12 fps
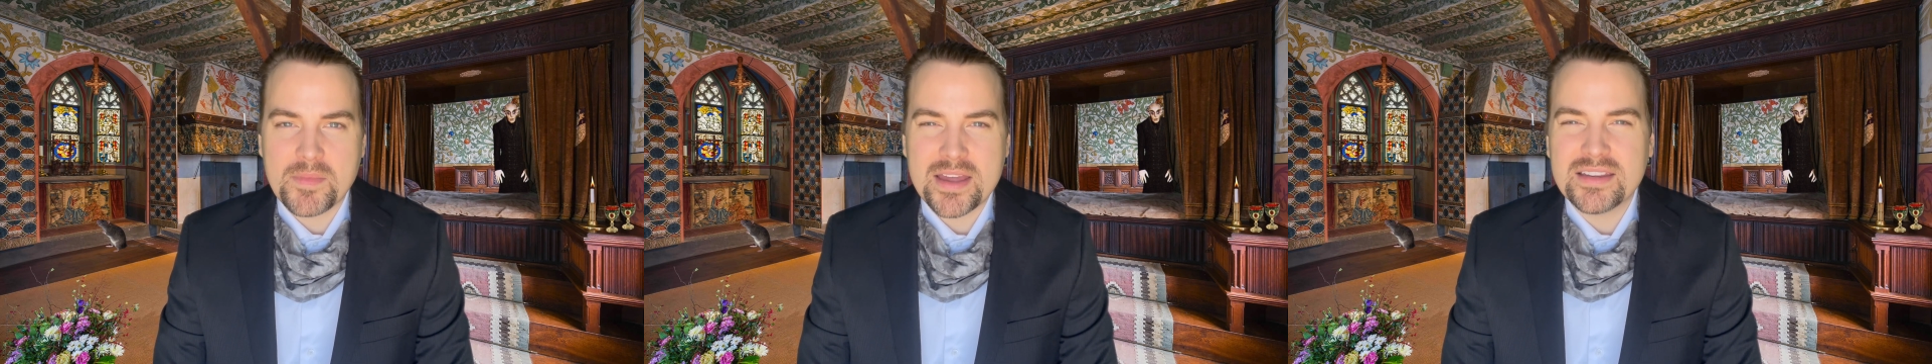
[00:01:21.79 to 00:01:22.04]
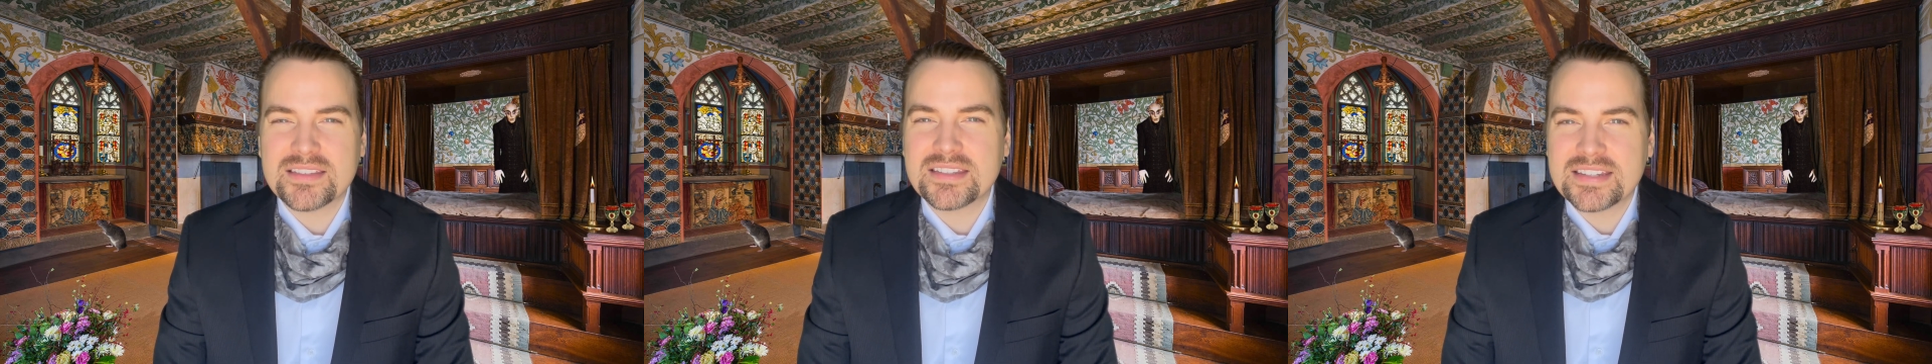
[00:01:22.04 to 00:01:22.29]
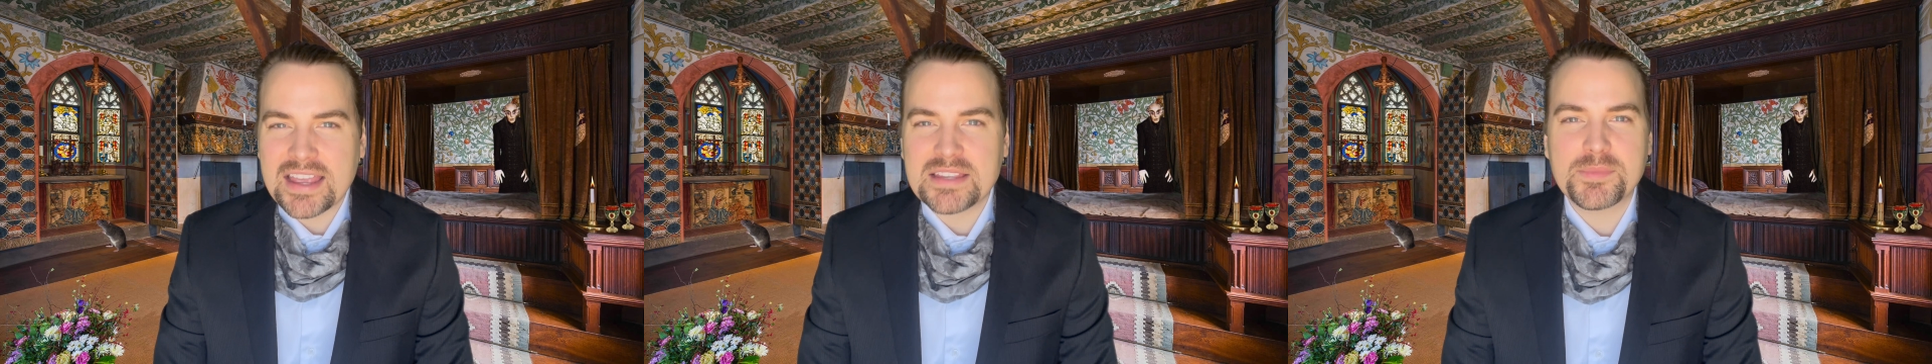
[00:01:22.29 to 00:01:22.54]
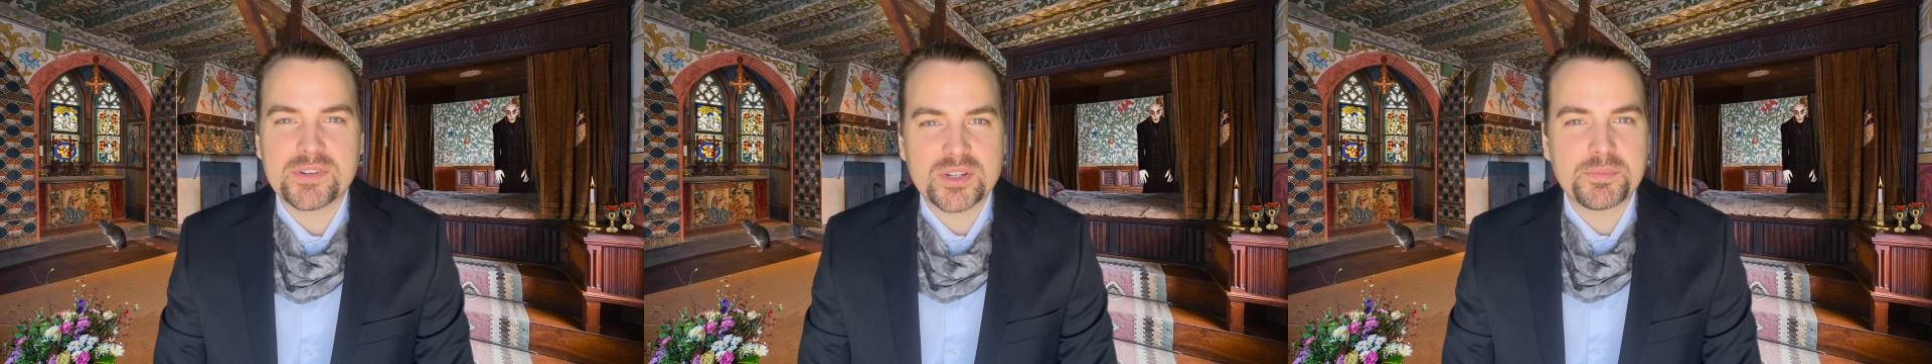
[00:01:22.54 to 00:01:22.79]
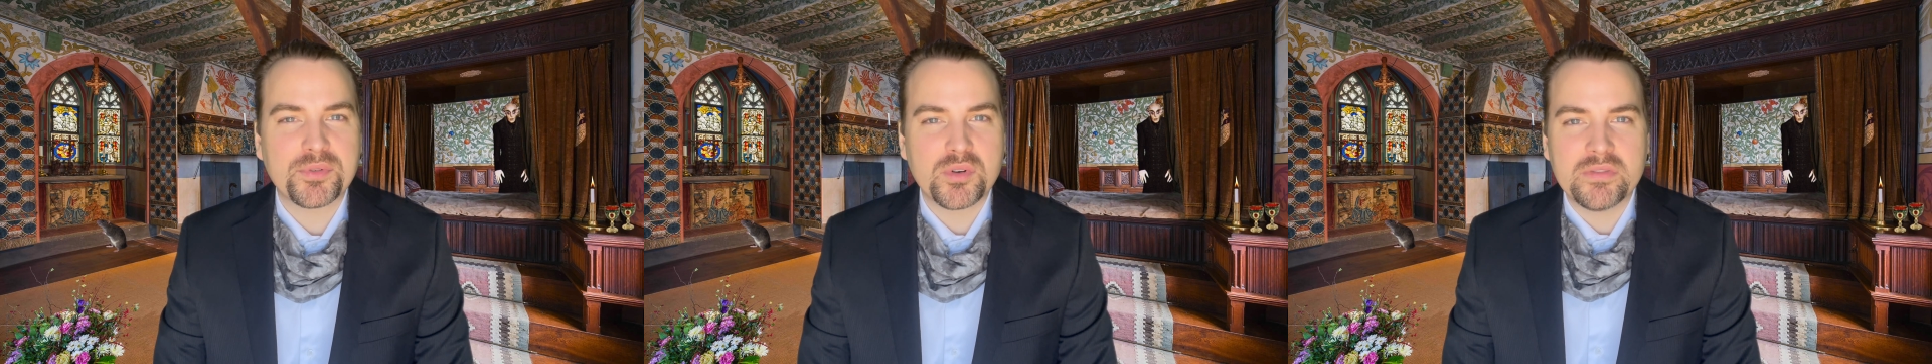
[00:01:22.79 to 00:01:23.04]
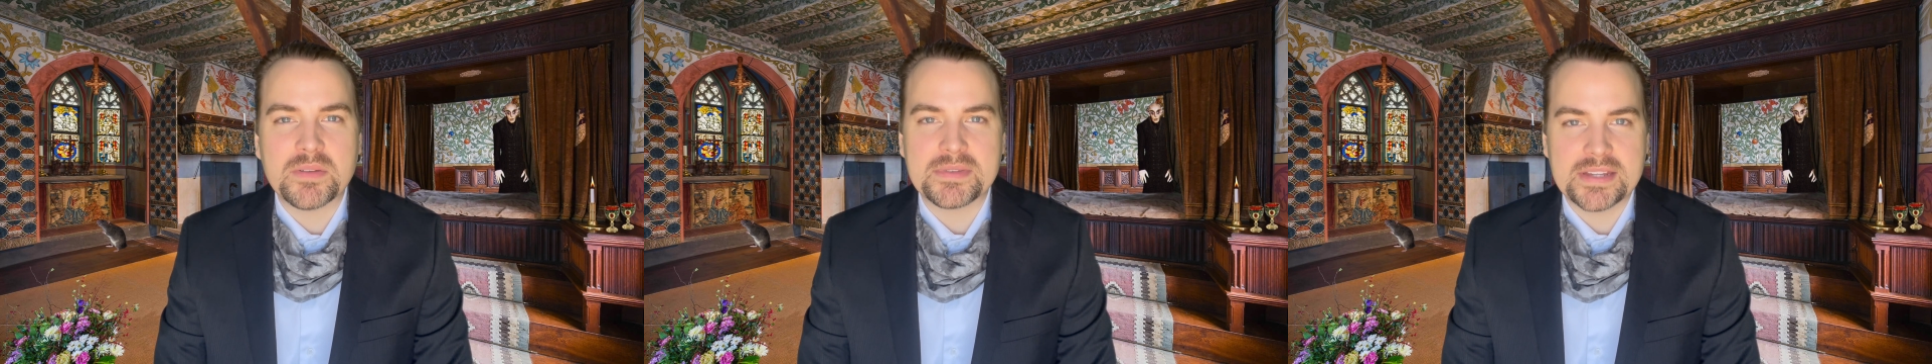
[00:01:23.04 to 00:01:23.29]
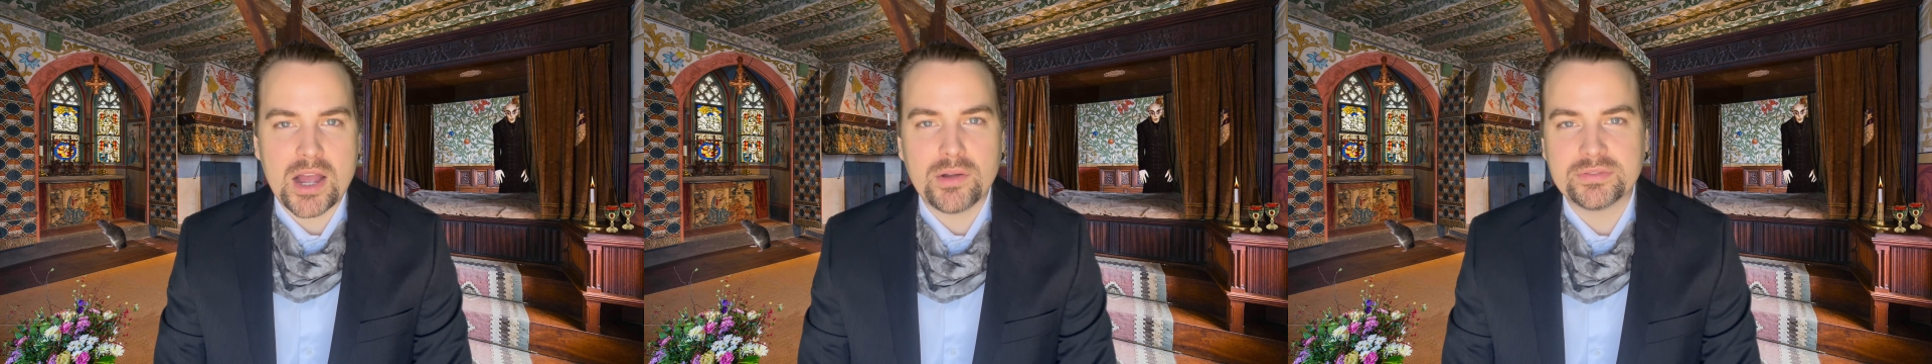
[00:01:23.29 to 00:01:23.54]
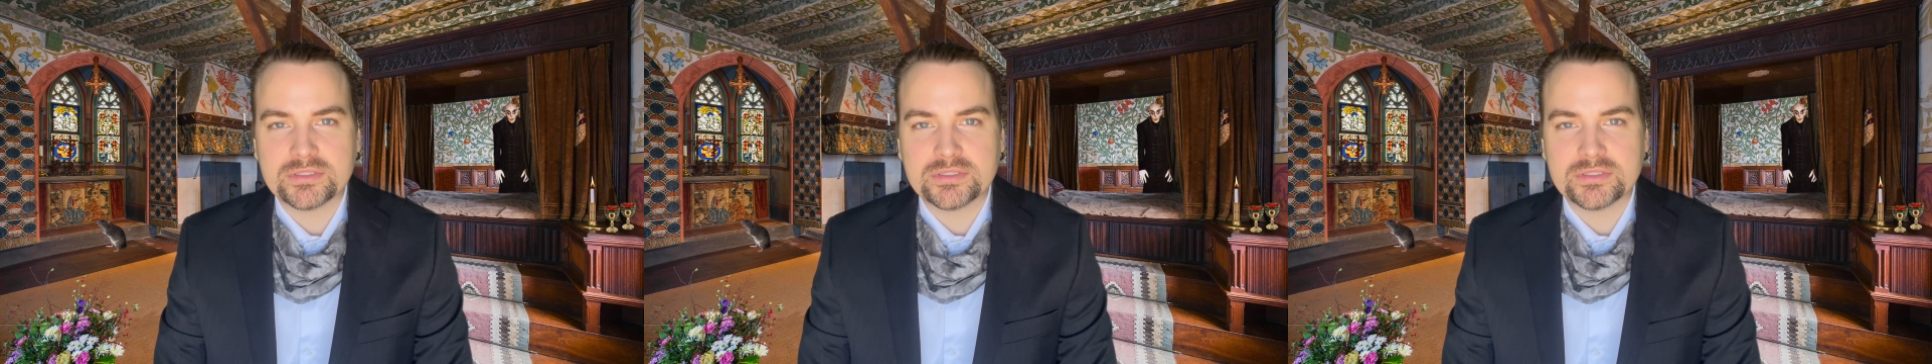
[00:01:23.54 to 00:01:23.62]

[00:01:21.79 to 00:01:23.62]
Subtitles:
and is desperate to prove himself.